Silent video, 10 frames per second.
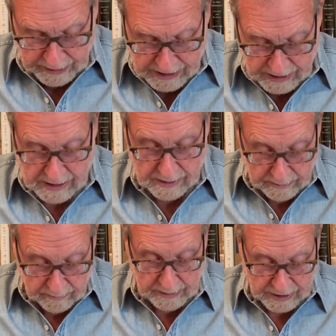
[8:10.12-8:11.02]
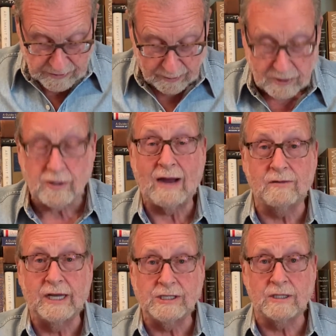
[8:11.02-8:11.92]
this is from a
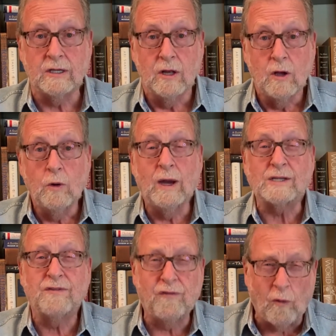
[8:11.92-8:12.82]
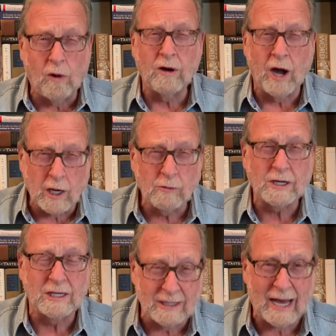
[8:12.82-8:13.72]
travel agent who has
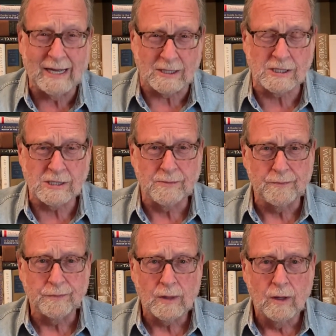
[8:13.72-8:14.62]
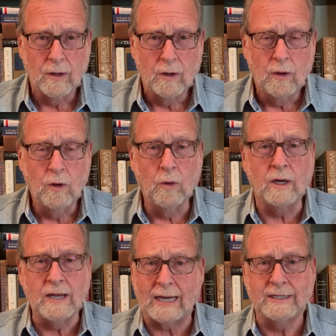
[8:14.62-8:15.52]
400 clients who
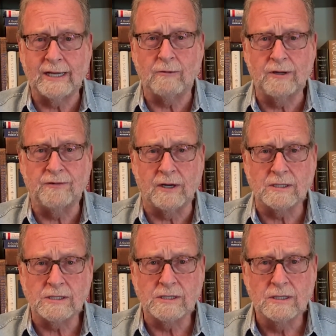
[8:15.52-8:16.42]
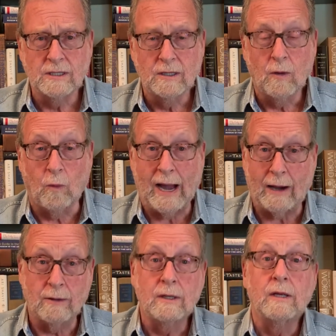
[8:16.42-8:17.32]
are not getting refunds.
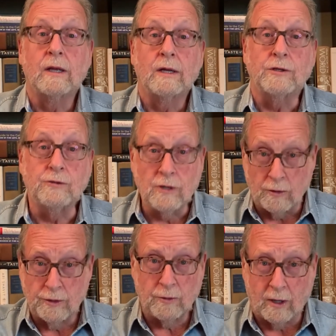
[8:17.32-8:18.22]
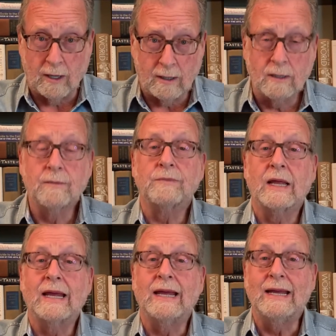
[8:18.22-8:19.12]
Wow. You know who you are.
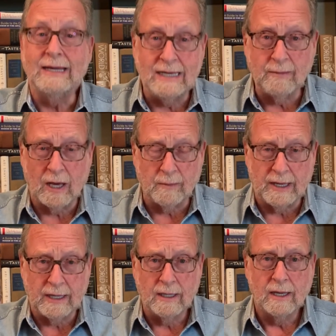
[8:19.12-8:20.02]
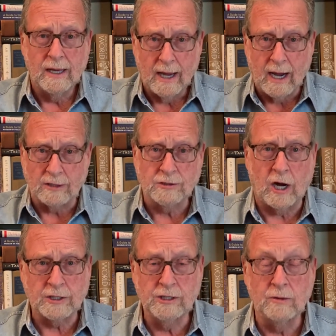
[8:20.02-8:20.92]
Email me. I'll
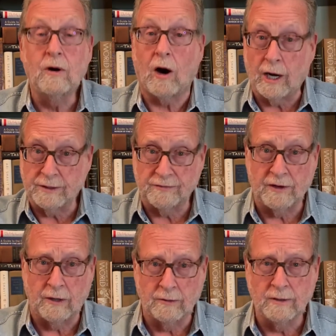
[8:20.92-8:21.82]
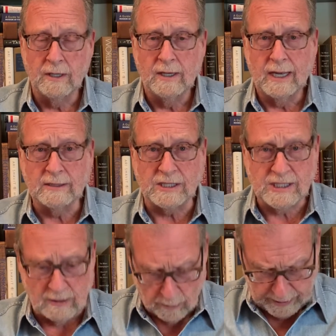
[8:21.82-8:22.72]
talk to you on the phone and
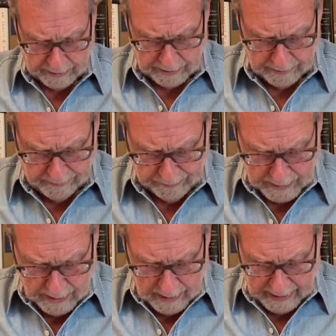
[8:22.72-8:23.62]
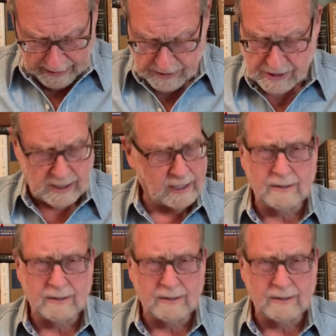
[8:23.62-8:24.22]
let's see what we can do. It's